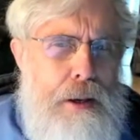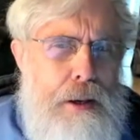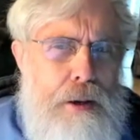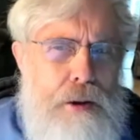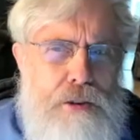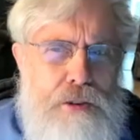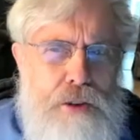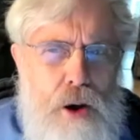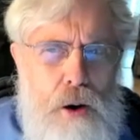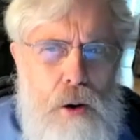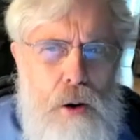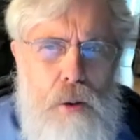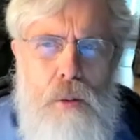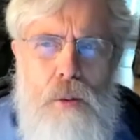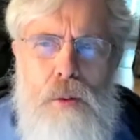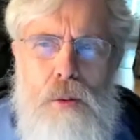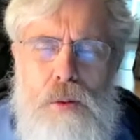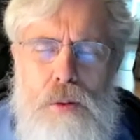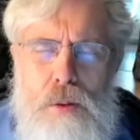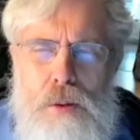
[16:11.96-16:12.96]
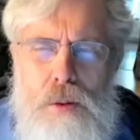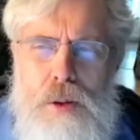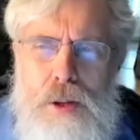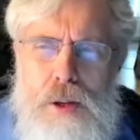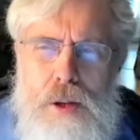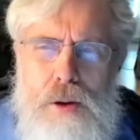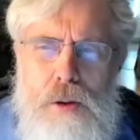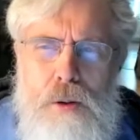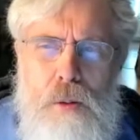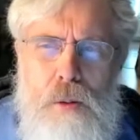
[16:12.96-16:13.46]
so,
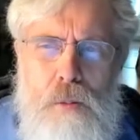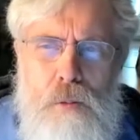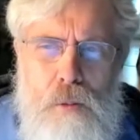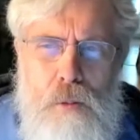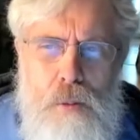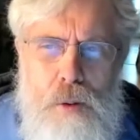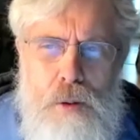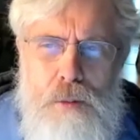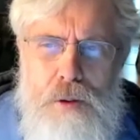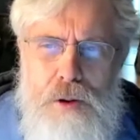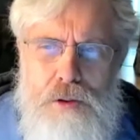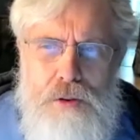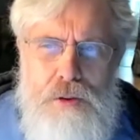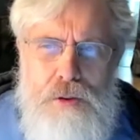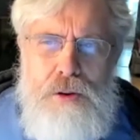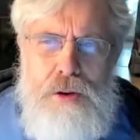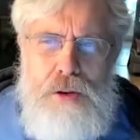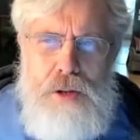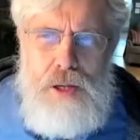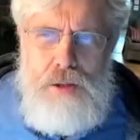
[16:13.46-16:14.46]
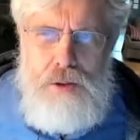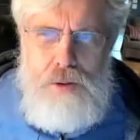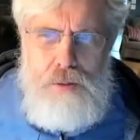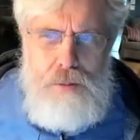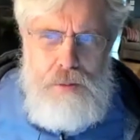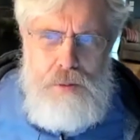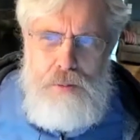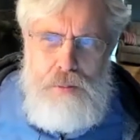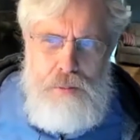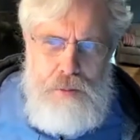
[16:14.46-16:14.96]
uh, for one reason or another,
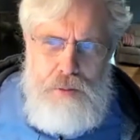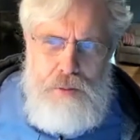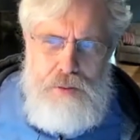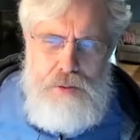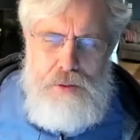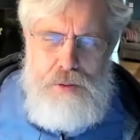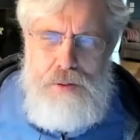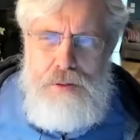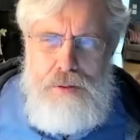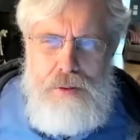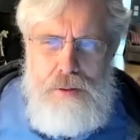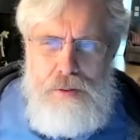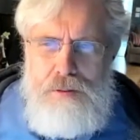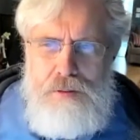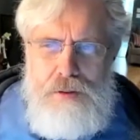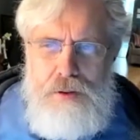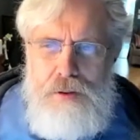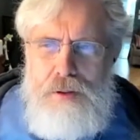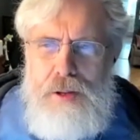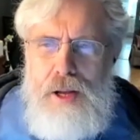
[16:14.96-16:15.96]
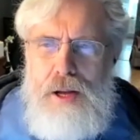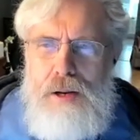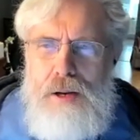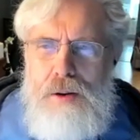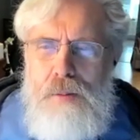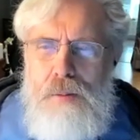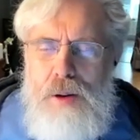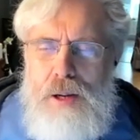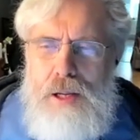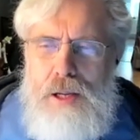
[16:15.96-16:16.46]
we, we're st still
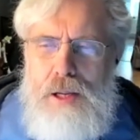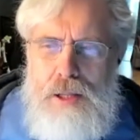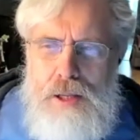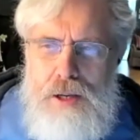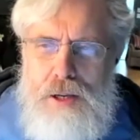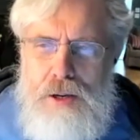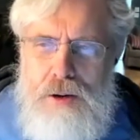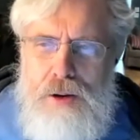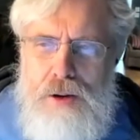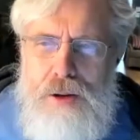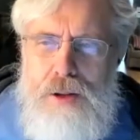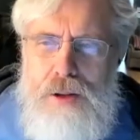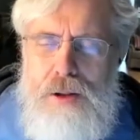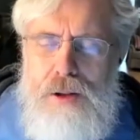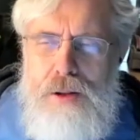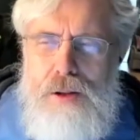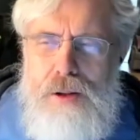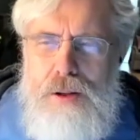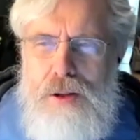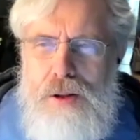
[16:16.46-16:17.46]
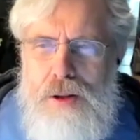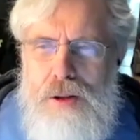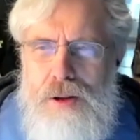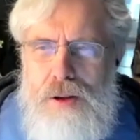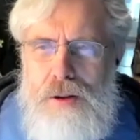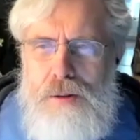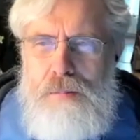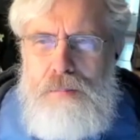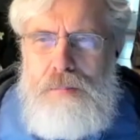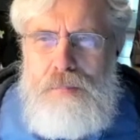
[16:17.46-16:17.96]
not quite clear.
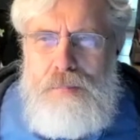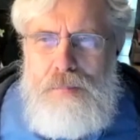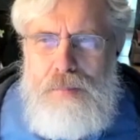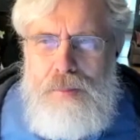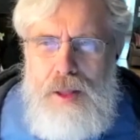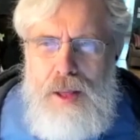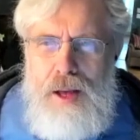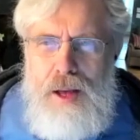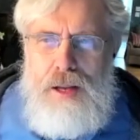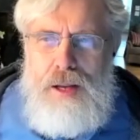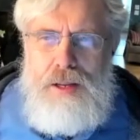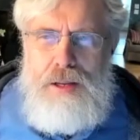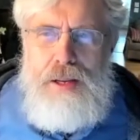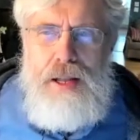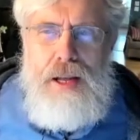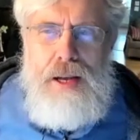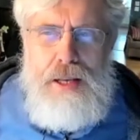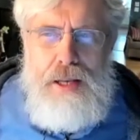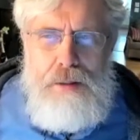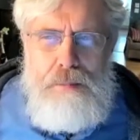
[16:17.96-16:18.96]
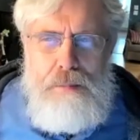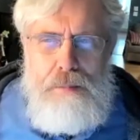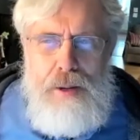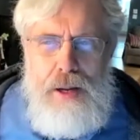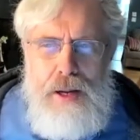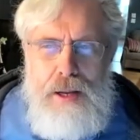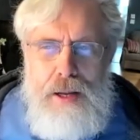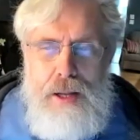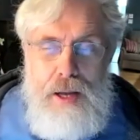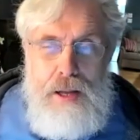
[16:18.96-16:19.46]
Um, I did not get
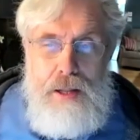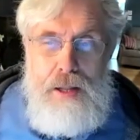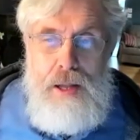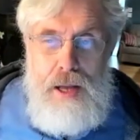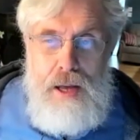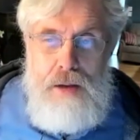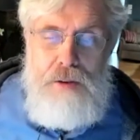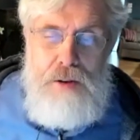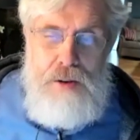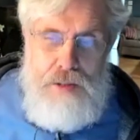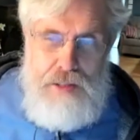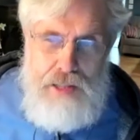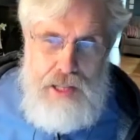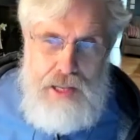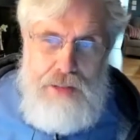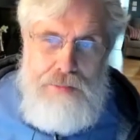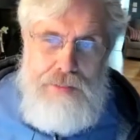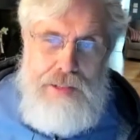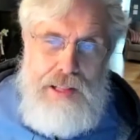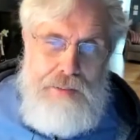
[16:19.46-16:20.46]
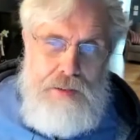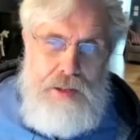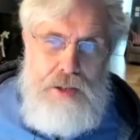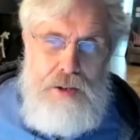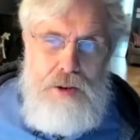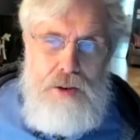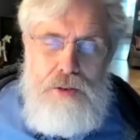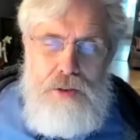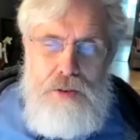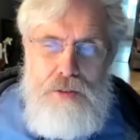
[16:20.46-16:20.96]
my, I, after 11
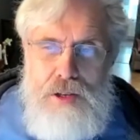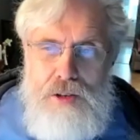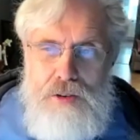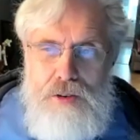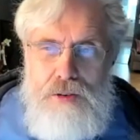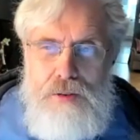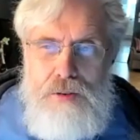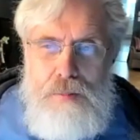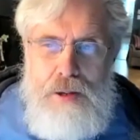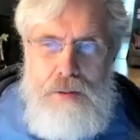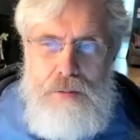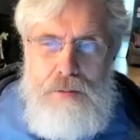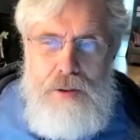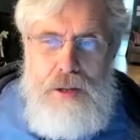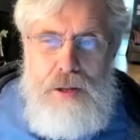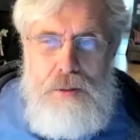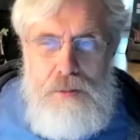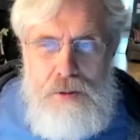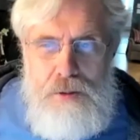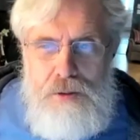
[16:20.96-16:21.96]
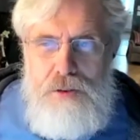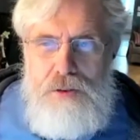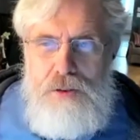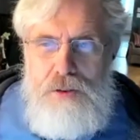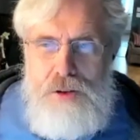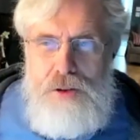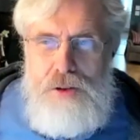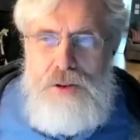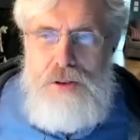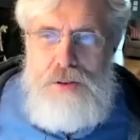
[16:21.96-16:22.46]
years of HHMI funding, which is a
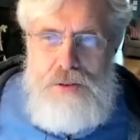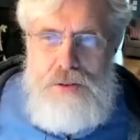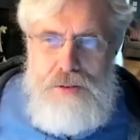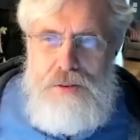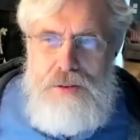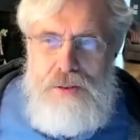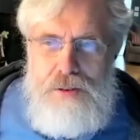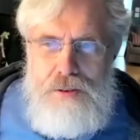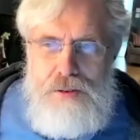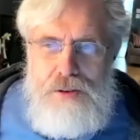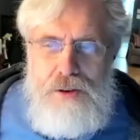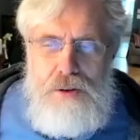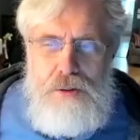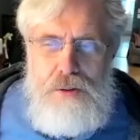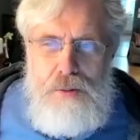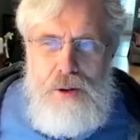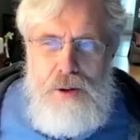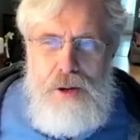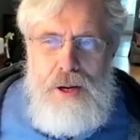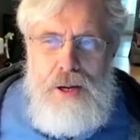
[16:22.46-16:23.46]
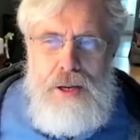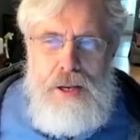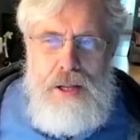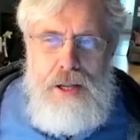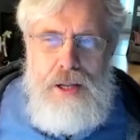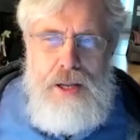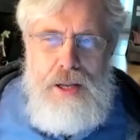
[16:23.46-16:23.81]
good, good run,